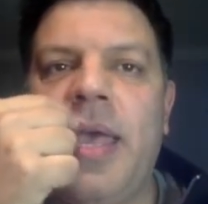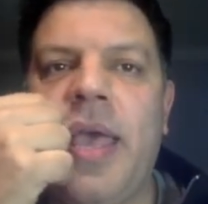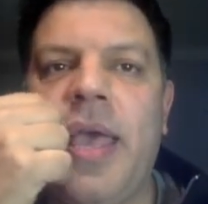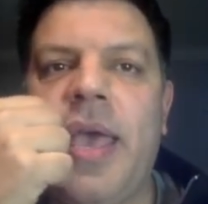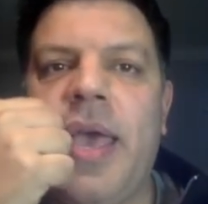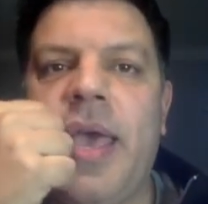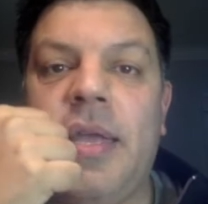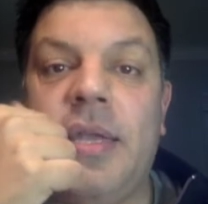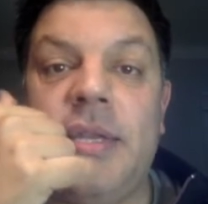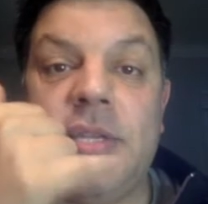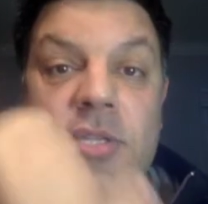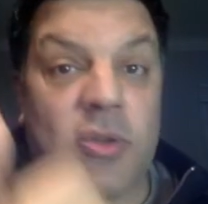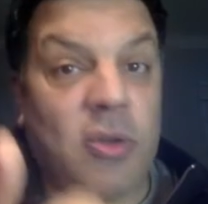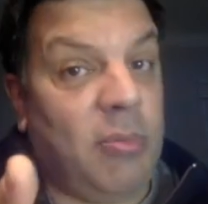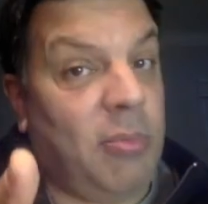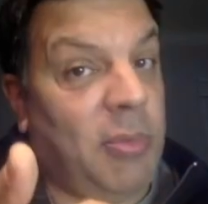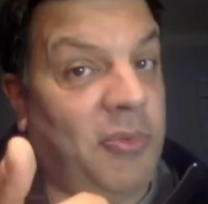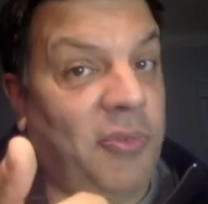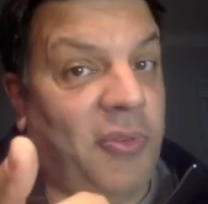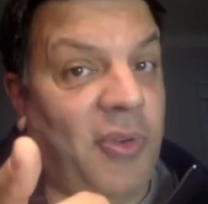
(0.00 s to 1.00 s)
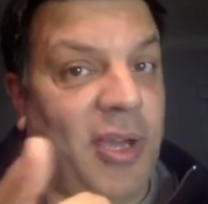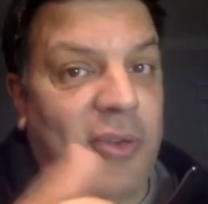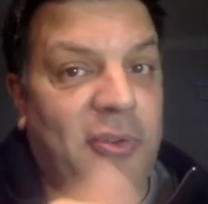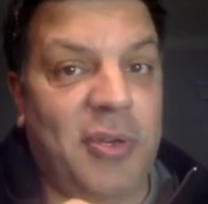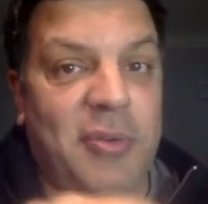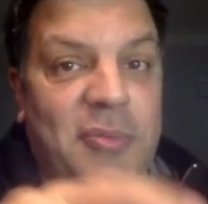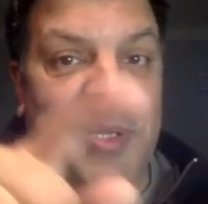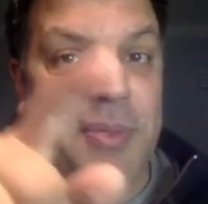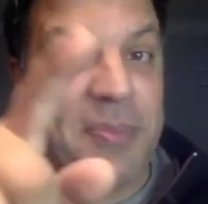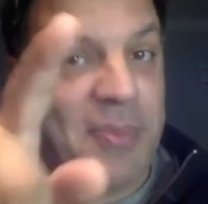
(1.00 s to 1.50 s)
and it's going to be for
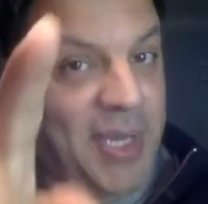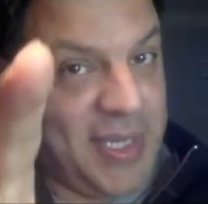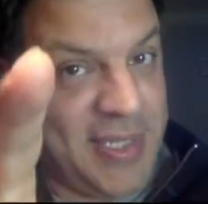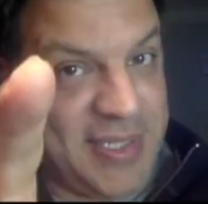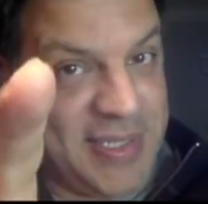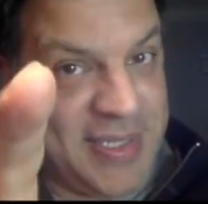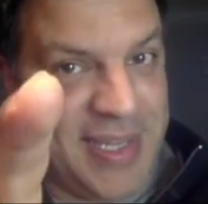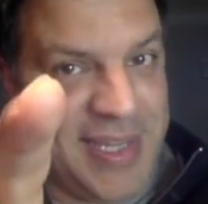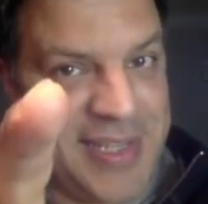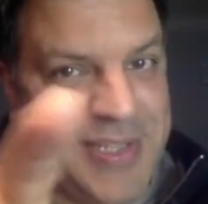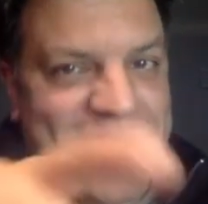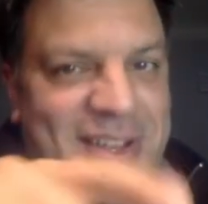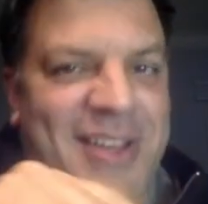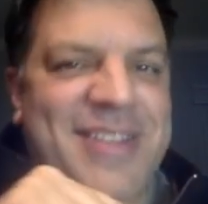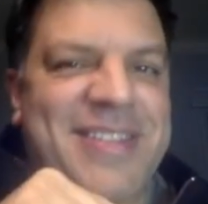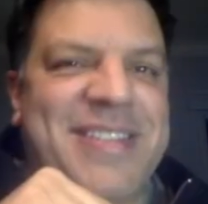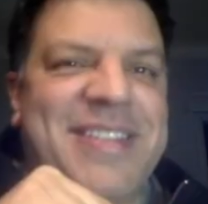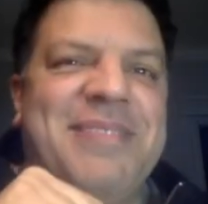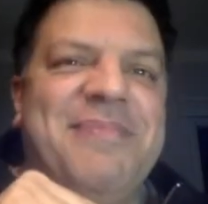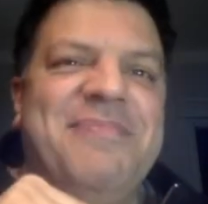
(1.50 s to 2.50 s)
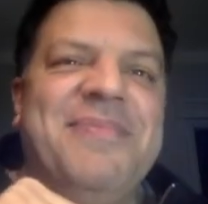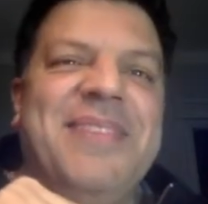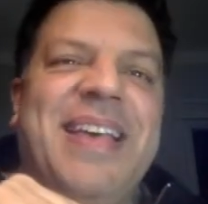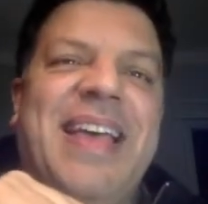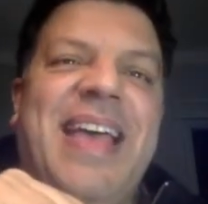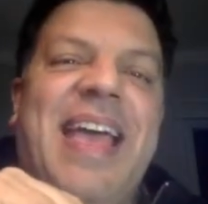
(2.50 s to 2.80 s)
$100 million. That's awesome.